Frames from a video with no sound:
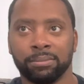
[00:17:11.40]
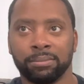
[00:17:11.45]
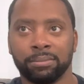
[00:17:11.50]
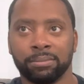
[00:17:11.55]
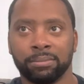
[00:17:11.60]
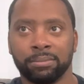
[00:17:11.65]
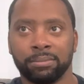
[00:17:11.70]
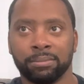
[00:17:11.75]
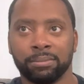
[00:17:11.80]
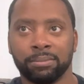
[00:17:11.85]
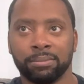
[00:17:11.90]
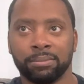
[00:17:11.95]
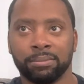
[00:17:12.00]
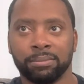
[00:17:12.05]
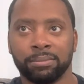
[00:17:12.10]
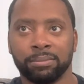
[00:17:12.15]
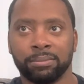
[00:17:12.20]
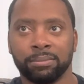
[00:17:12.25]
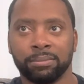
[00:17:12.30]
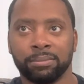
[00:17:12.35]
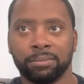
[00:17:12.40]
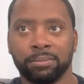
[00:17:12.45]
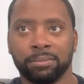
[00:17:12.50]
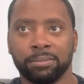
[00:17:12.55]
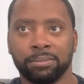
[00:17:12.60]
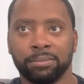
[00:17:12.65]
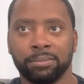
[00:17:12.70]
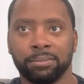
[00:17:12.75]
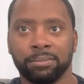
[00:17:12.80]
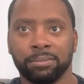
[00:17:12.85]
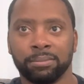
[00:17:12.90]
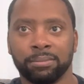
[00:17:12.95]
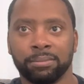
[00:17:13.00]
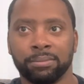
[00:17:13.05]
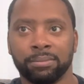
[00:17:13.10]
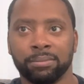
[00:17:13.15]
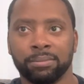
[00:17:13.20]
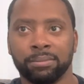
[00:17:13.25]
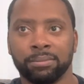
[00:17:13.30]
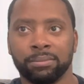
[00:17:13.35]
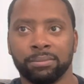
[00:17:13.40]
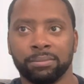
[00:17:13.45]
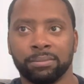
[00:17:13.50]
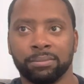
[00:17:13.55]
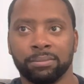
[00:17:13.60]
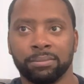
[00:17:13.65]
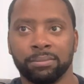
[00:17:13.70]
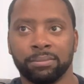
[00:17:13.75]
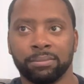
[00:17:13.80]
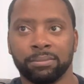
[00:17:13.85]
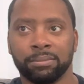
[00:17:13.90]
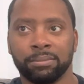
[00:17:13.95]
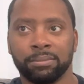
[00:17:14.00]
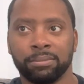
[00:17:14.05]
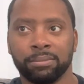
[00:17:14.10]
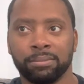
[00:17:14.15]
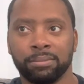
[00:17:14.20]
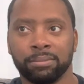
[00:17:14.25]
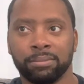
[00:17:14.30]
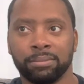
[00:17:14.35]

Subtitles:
(not speaking)